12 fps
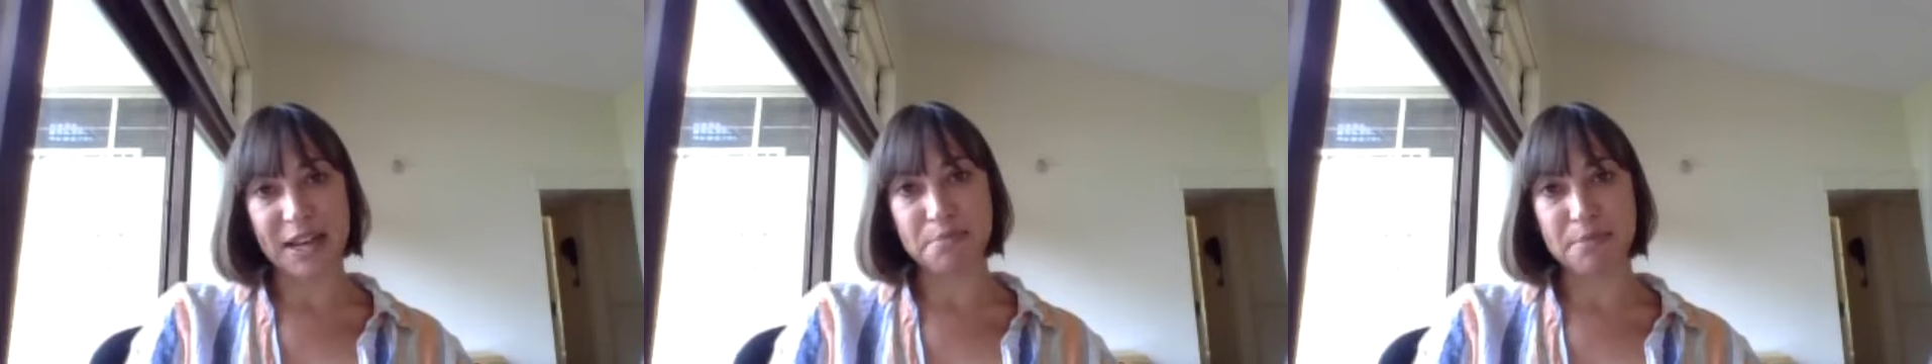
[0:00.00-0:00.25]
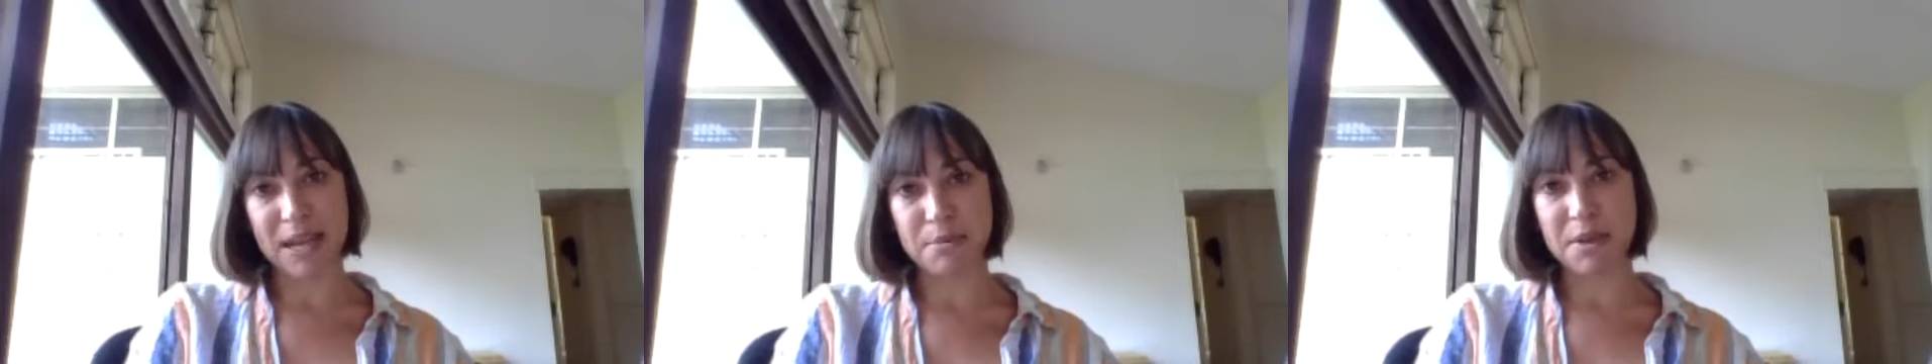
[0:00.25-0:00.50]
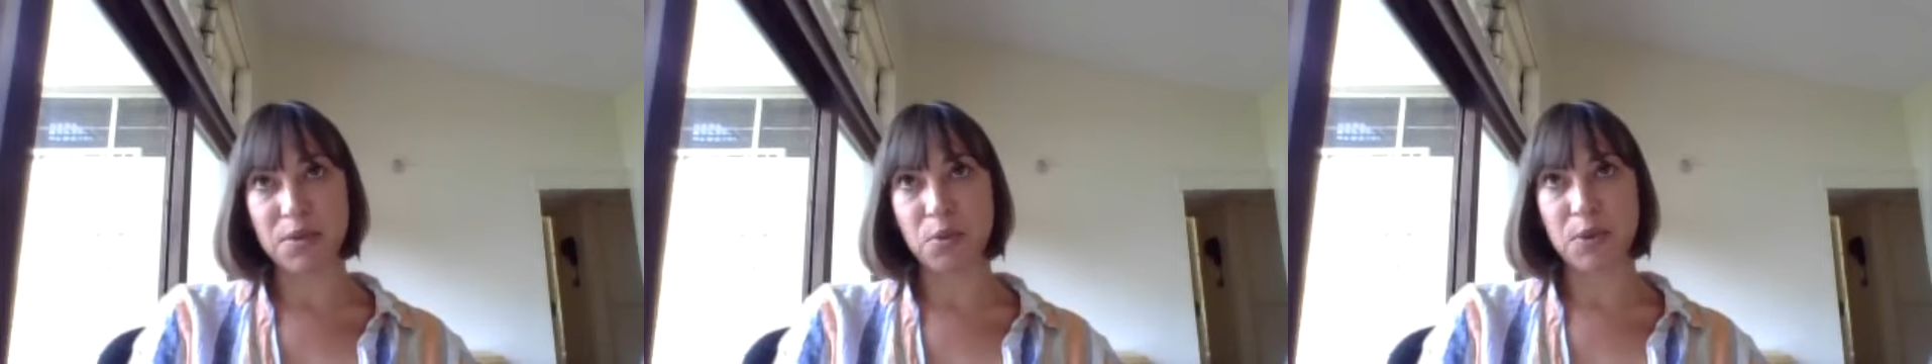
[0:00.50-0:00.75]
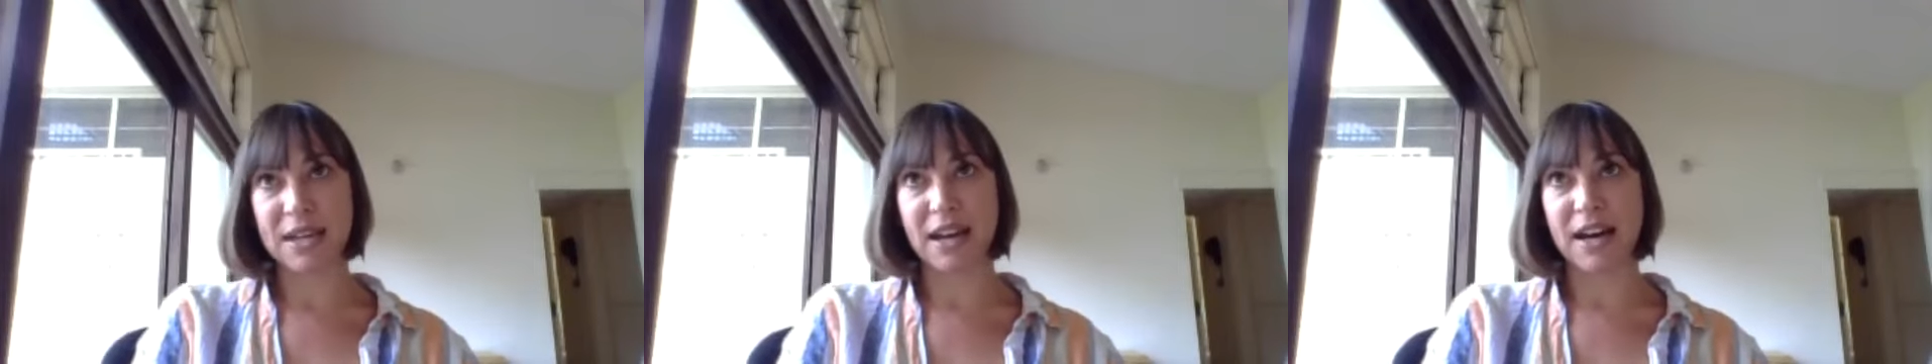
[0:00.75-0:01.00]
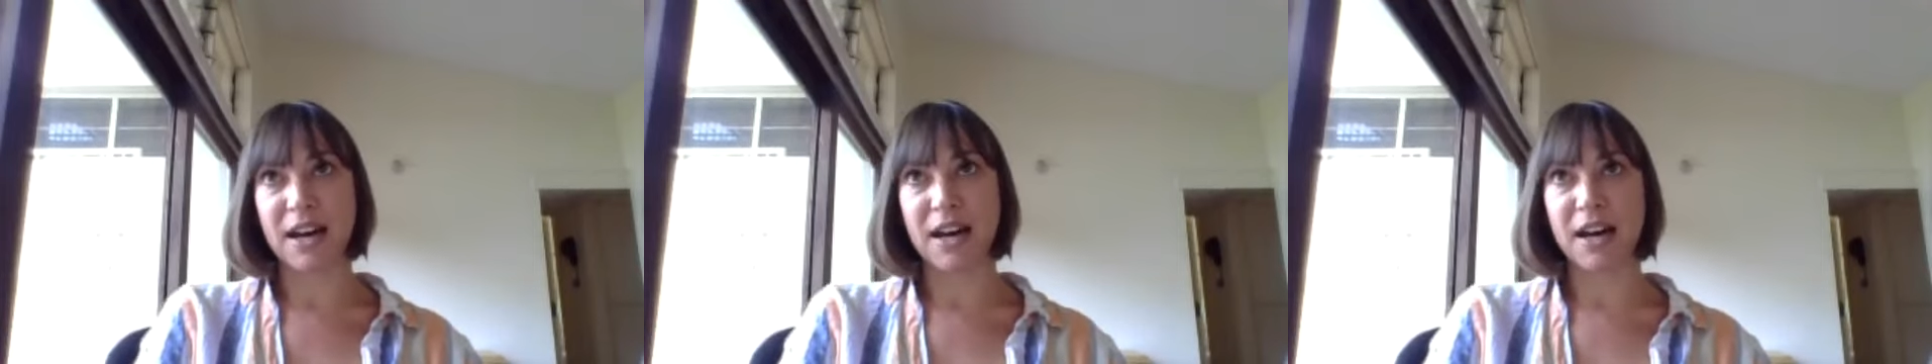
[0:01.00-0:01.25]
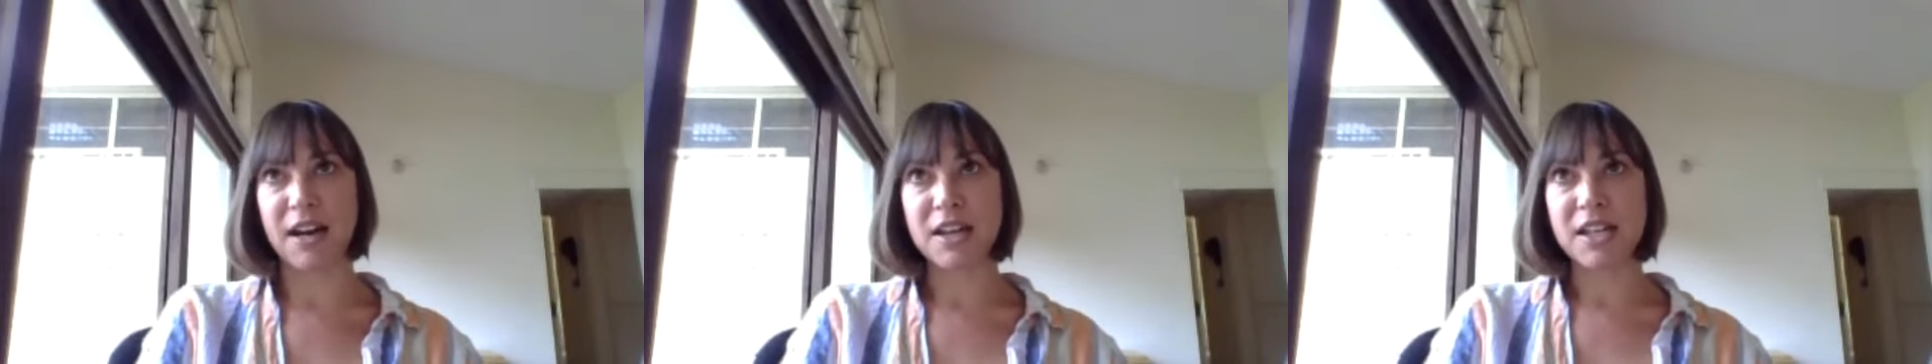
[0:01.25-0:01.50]
And maybe we
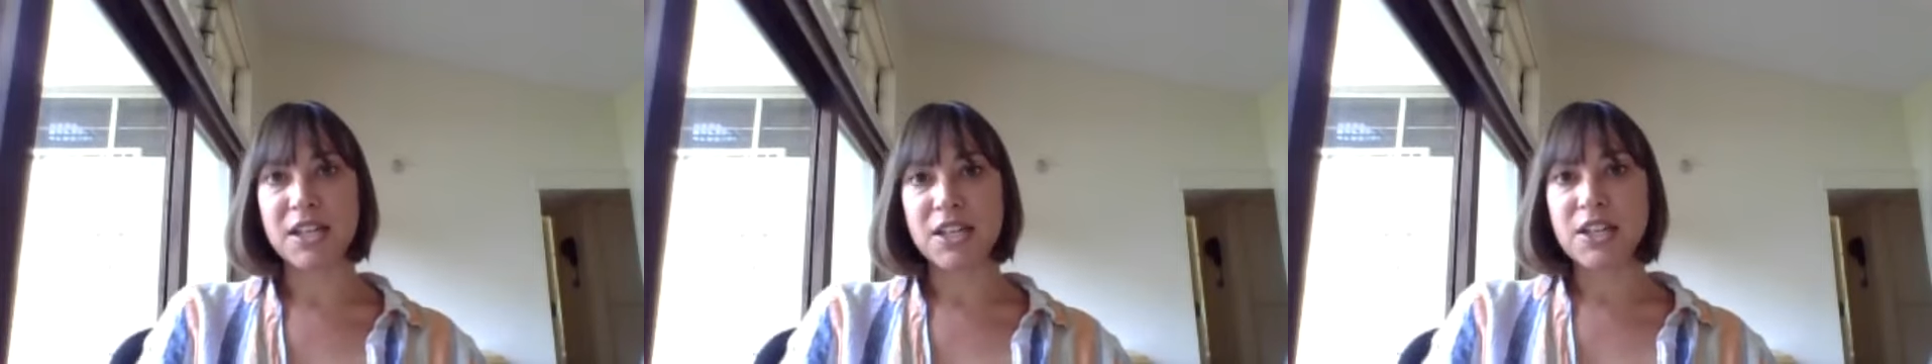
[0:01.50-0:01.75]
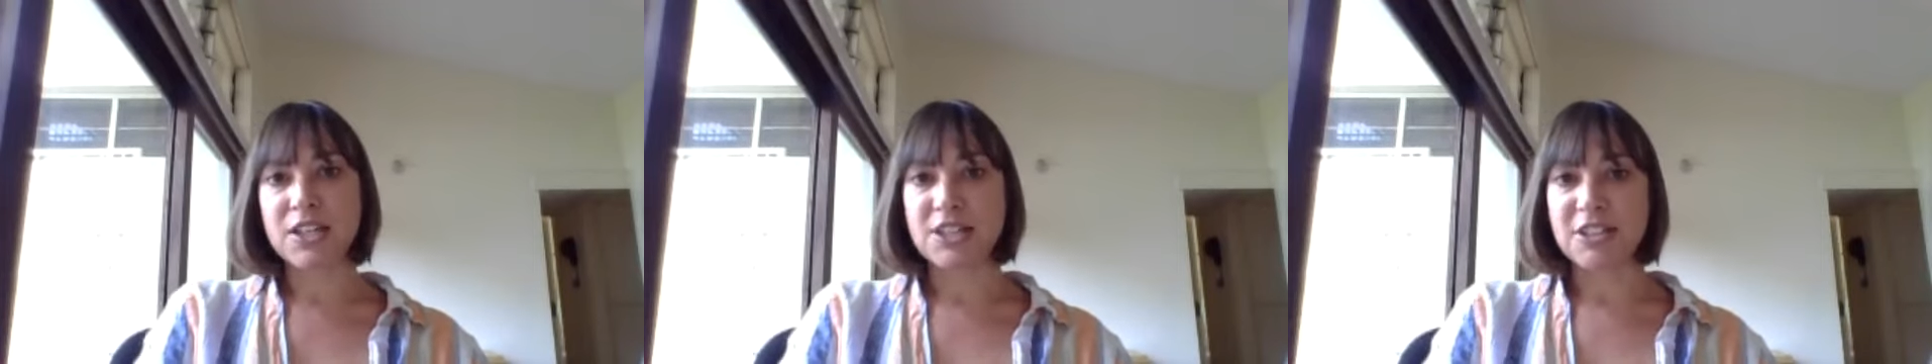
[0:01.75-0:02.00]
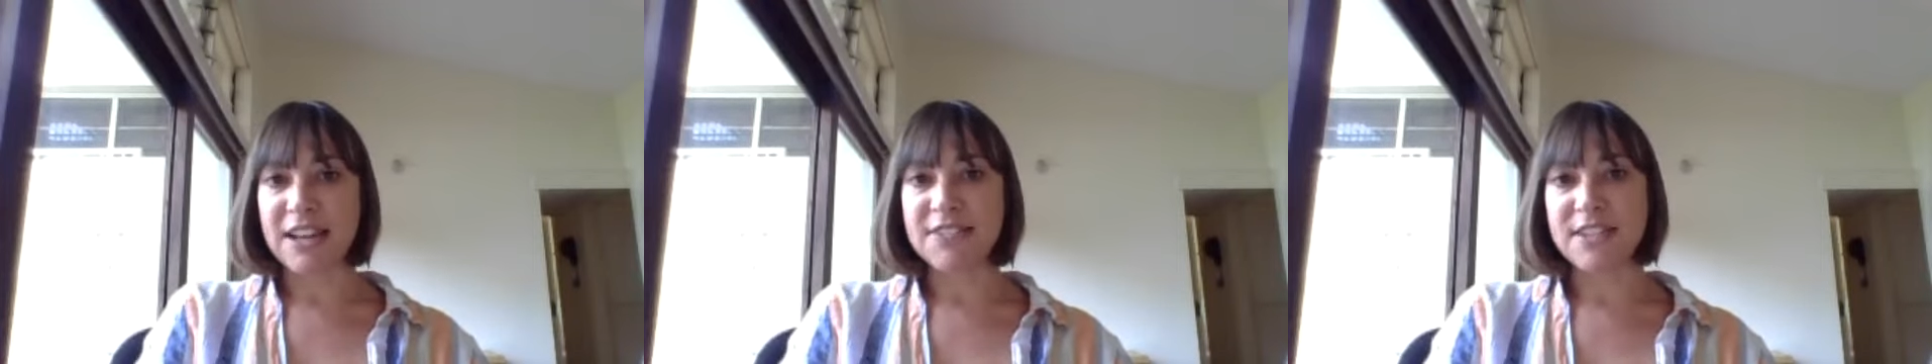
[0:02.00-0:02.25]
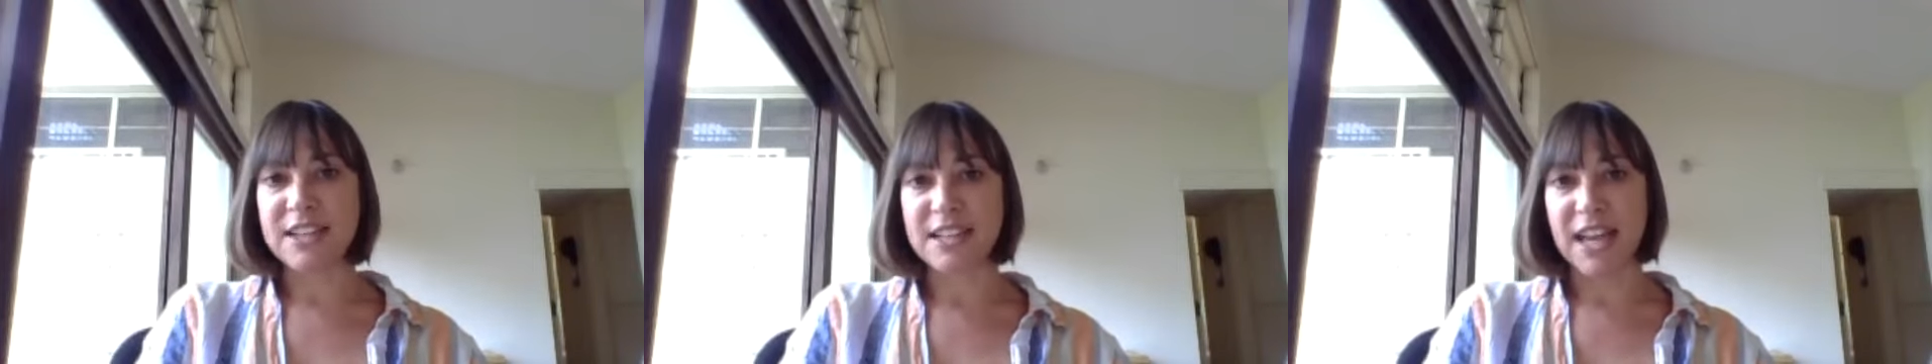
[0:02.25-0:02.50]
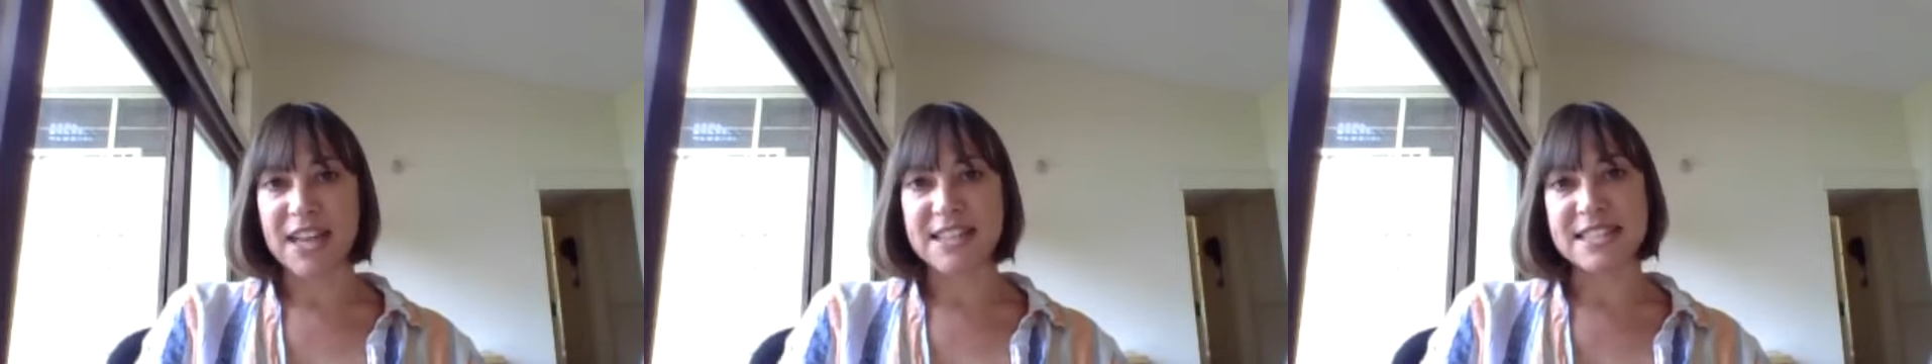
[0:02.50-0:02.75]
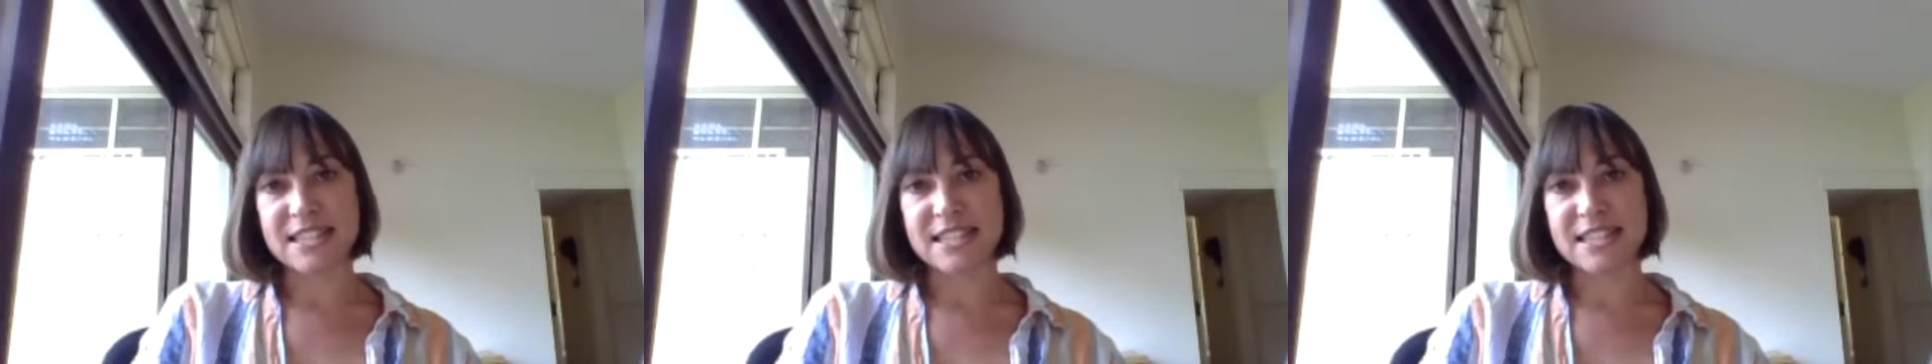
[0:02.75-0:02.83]
are craving and